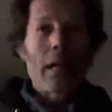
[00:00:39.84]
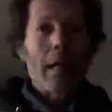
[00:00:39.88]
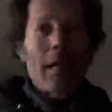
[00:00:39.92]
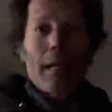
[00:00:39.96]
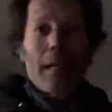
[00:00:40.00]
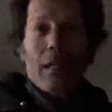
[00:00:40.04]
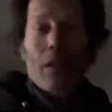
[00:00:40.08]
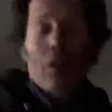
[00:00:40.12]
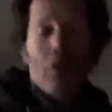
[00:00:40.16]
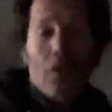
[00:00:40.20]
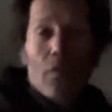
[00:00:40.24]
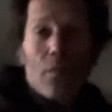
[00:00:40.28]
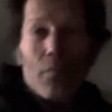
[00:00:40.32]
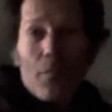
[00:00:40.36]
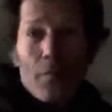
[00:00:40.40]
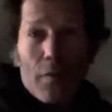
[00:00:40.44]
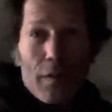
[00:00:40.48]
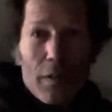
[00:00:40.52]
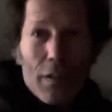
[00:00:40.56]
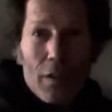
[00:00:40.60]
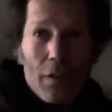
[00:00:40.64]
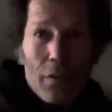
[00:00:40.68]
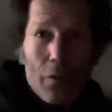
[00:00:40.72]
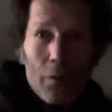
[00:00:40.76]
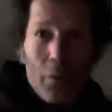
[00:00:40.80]
his
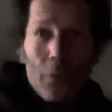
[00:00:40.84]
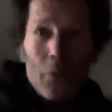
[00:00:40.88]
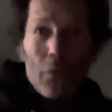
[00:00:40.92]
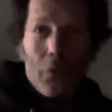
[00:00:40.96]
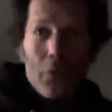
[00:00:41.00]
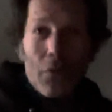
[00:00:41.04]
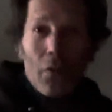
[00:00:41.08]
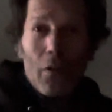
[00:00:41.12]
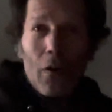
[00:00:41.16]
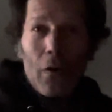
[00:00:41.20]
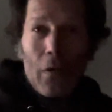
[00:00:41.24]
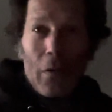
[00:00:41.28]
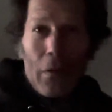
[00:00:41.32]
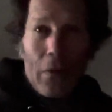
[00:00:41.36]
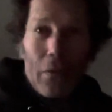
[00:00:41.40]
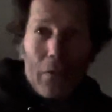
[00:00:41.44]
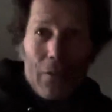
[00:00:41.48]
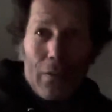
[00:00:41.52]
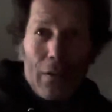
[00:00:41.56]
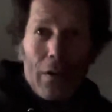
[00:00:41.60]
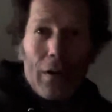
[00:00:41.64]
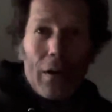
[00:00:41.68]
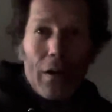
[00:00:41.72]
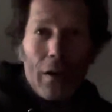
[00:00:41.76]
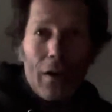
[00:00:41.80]
videos are
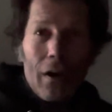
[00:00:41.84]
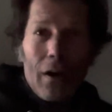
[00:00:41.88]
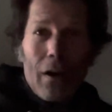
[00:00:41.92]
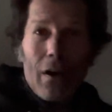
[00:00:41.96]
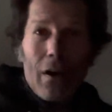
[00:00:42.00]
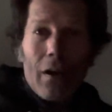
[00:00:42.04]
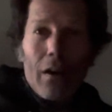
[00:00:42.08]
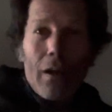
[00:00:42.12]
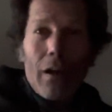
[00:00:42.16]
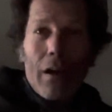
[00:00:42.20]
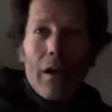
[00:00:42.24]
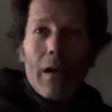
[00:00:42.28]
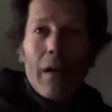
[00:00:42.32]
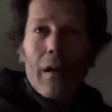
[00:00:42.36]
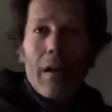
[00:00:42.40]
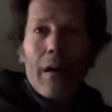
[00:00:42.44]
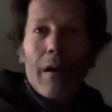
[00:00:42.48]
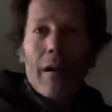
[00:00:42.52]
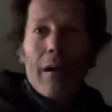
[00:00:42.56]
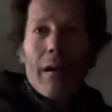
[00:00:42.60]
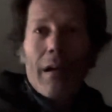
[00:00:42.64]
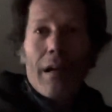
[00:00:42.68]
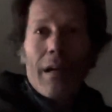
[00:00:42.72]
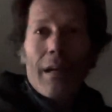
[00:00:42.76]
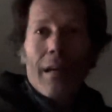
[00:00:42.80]
there.
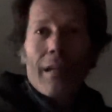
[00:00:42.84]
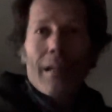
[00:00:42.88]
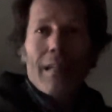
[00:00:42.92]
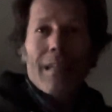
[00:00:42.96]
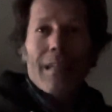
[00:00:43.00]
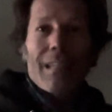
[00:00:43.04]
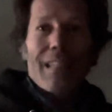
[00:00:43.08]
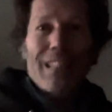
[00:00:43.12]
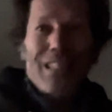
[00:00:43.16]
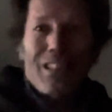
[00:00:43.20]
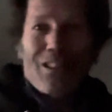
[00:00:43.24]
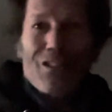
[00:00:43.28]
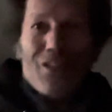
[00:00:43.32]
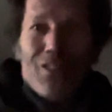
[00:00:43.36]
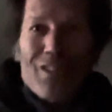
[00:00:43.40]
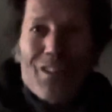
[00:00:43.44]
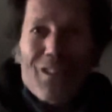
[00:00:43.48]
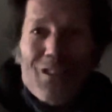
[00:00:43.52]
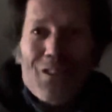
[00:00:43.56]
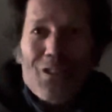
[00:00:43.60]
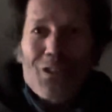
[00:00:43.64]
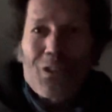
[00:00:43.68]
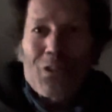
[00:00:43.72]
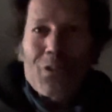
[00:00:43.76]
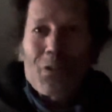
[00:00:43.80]
He
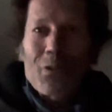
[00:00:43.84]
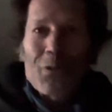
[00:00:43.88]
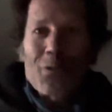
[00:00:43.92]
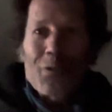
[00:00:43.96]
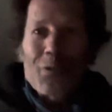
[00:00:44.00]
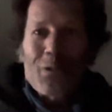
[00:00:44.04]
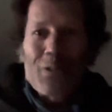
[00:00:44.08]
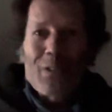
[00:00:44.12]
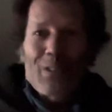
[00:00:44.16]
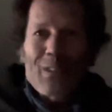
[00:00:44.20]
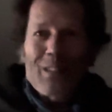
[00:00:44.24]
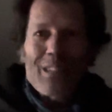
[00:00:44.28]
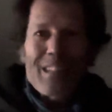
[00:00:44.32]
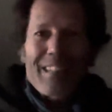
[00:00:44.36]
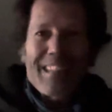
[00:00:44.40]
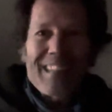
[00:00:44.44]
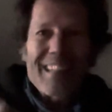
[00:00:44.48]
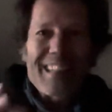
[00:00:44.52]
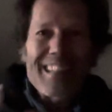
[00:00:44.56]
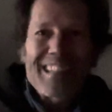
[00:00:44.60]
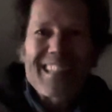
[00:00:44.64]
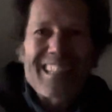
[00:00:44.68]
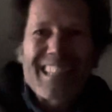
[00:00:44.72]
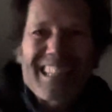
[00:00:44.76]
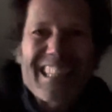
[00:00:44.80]
sees you. He
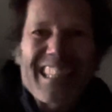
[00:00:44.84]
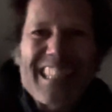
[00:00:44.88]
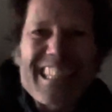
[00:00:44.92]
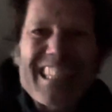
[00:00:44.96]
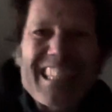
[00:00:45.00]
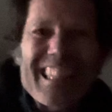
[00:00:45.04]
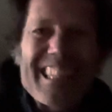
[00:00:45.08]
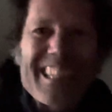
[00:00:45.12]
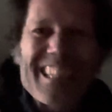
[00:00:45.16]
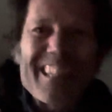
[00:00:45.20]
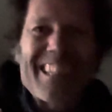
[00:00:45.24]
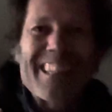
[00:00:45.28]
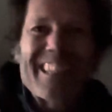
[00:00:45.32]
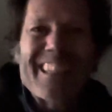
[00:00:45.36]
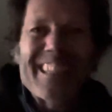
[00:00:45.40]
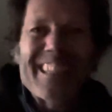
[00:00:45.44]
can see you.